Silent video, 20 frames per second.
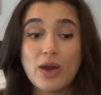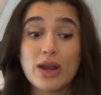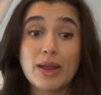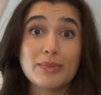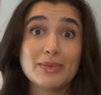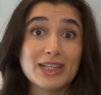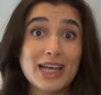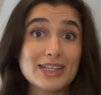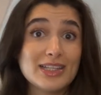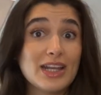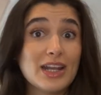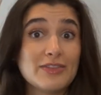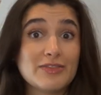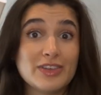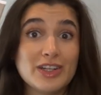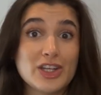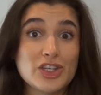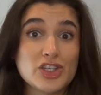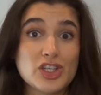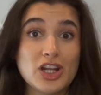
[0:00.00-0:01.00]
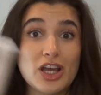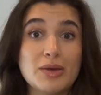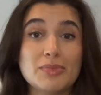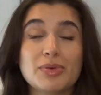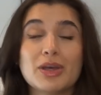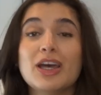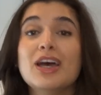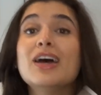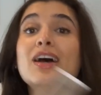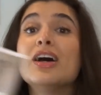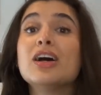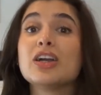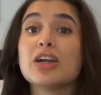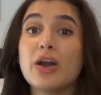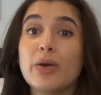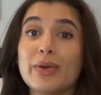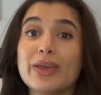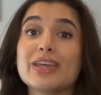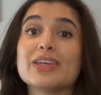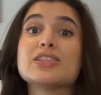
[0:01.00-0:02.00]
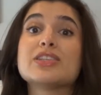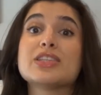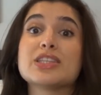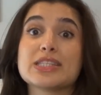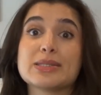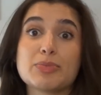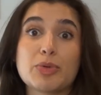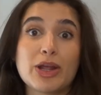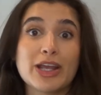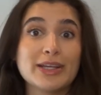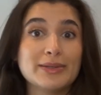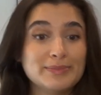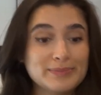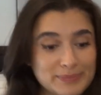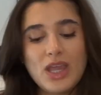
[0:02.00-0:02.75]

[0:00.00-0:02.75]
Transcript: and I'm glad that I finished it up going into the spring.